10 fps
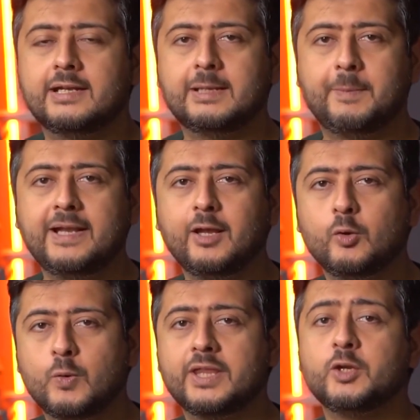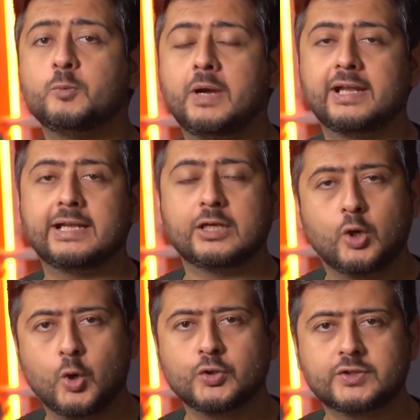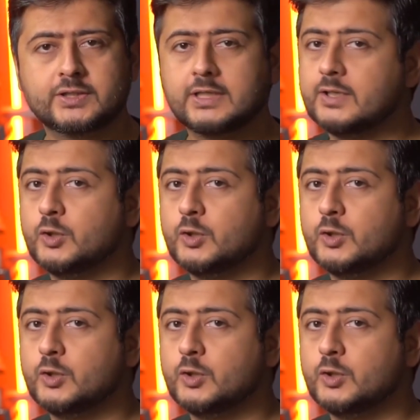Depending on whether you're migrating hosts,